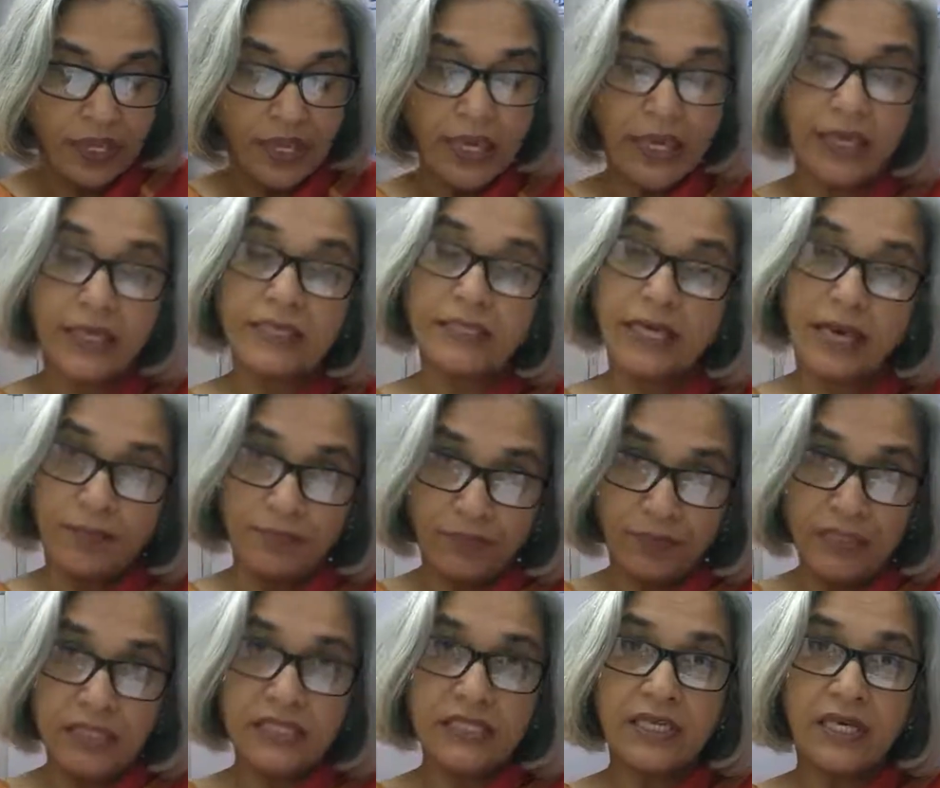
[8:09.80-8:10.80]

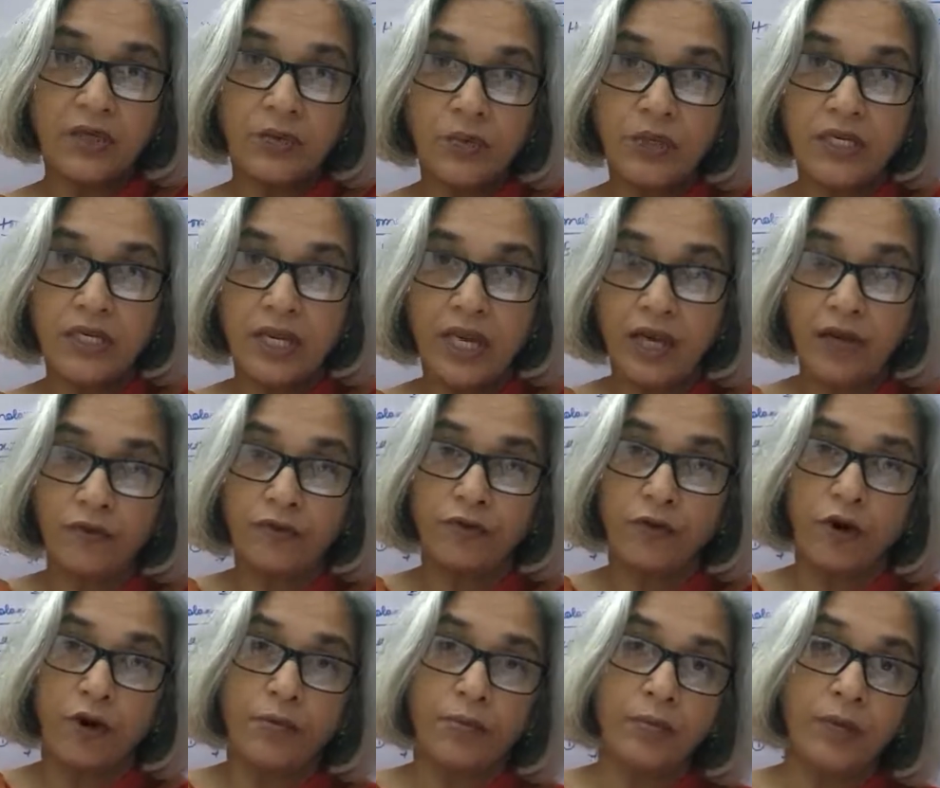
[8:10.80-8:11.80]
Examples that we take
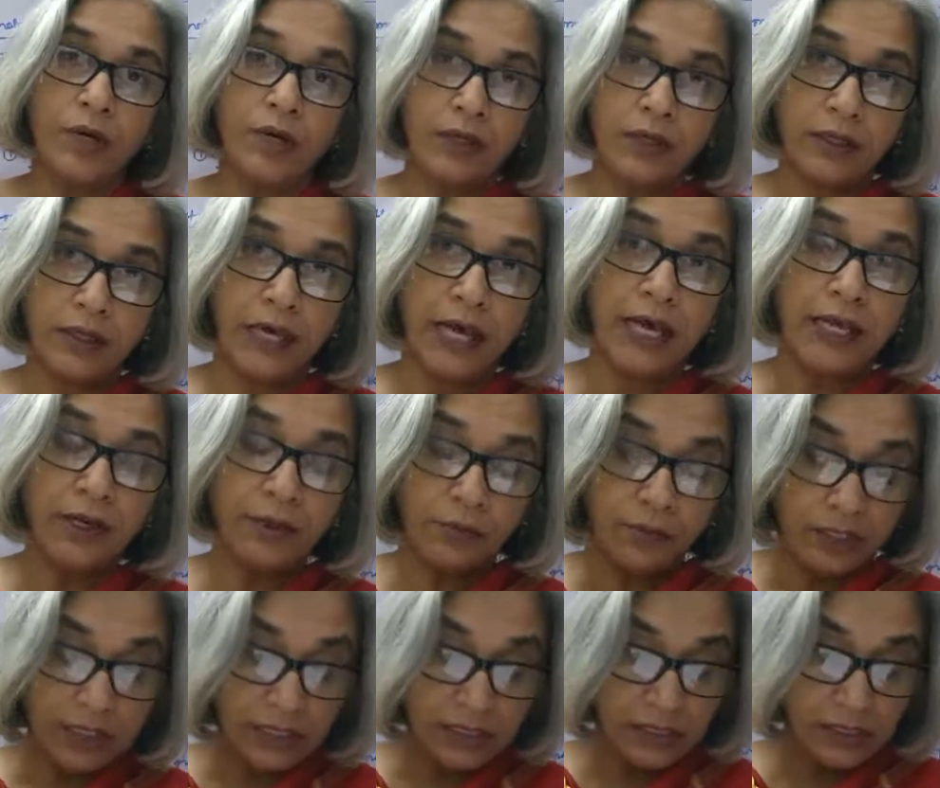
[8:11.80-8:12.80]
from
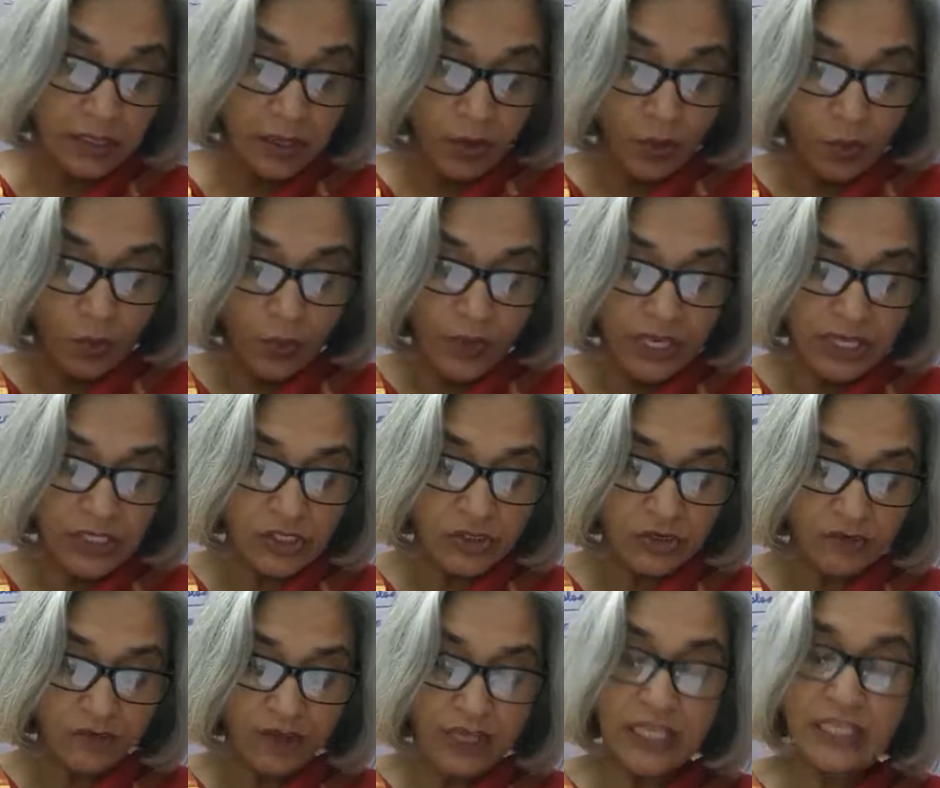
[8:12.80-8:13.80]
animals: wings
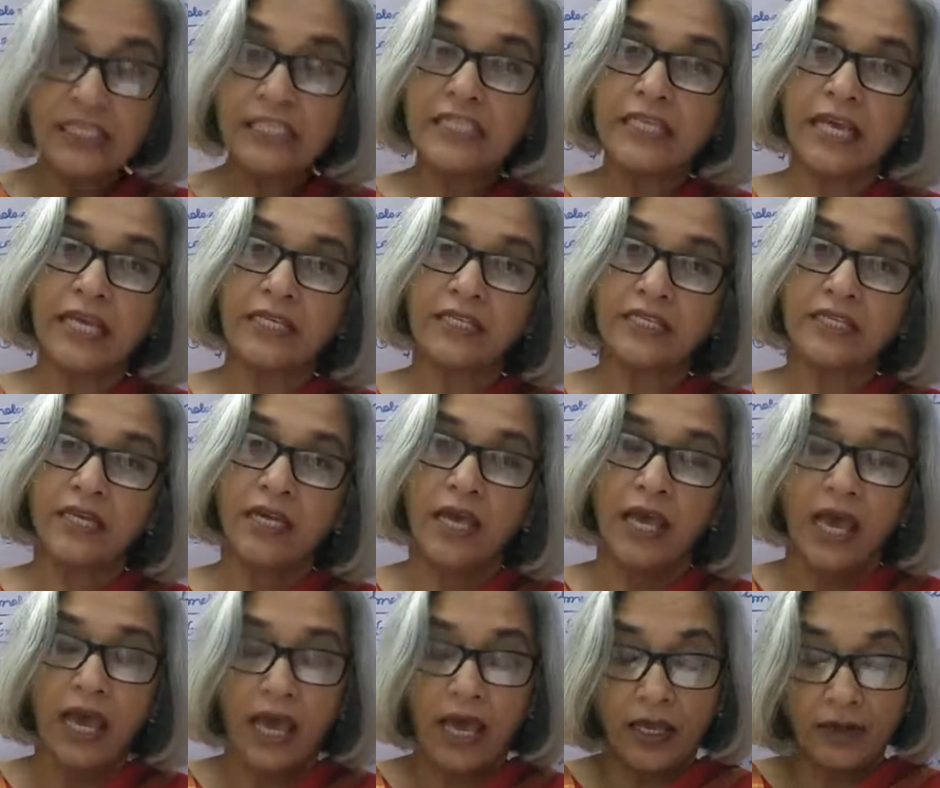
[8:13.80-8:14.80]
of insect
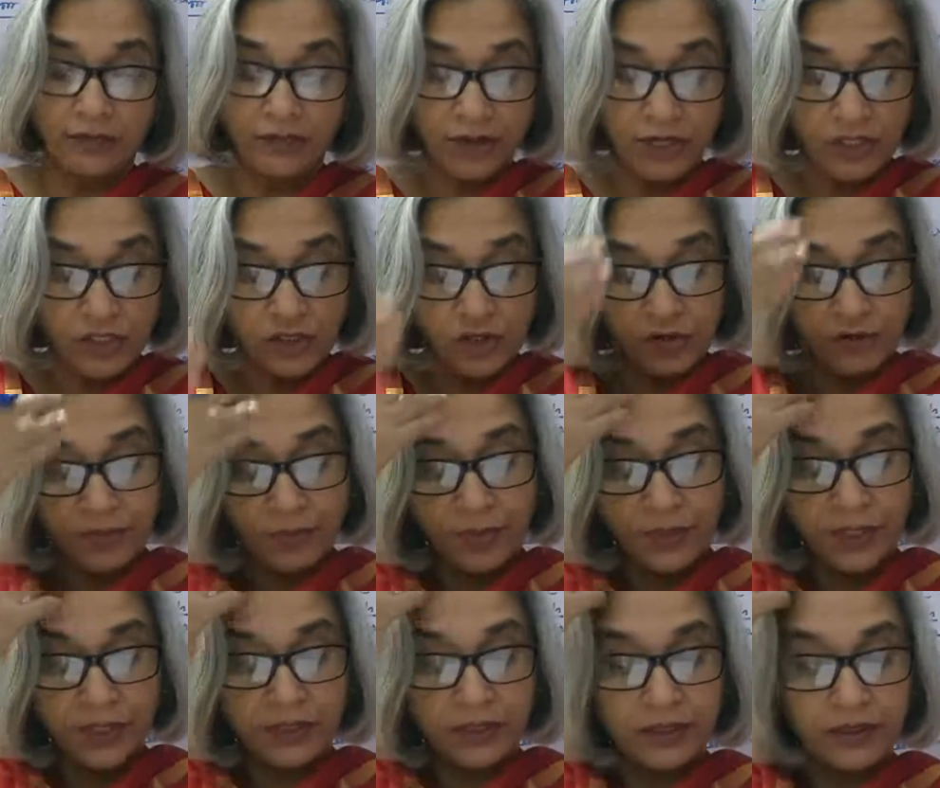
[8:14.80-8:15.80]
and wings of
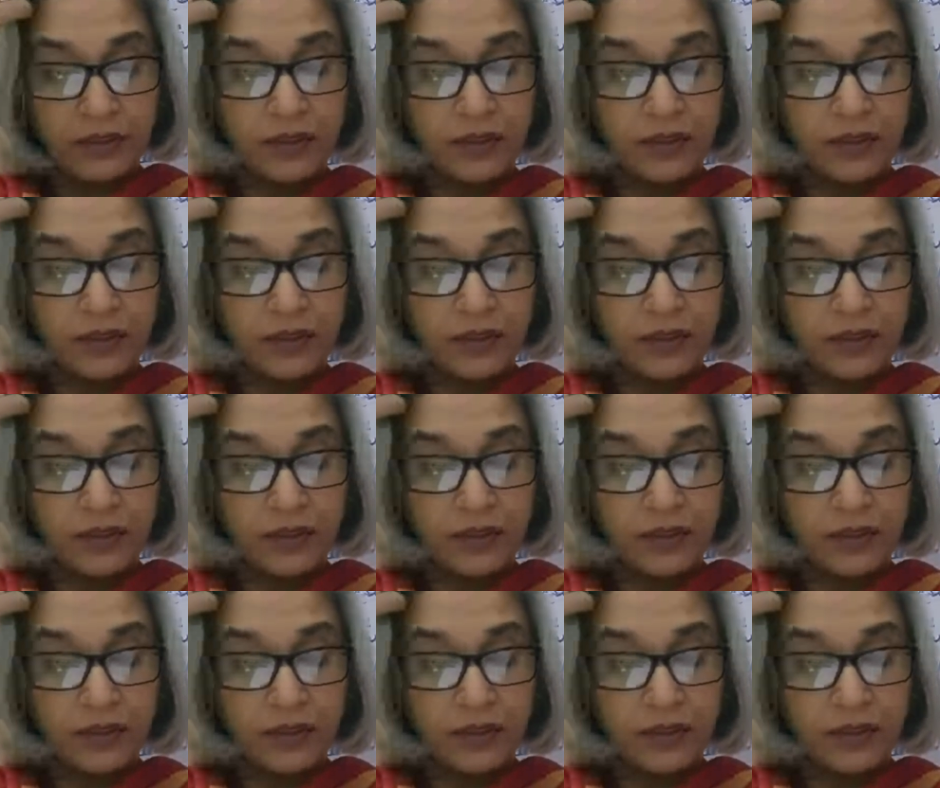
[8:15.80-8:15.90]
bird.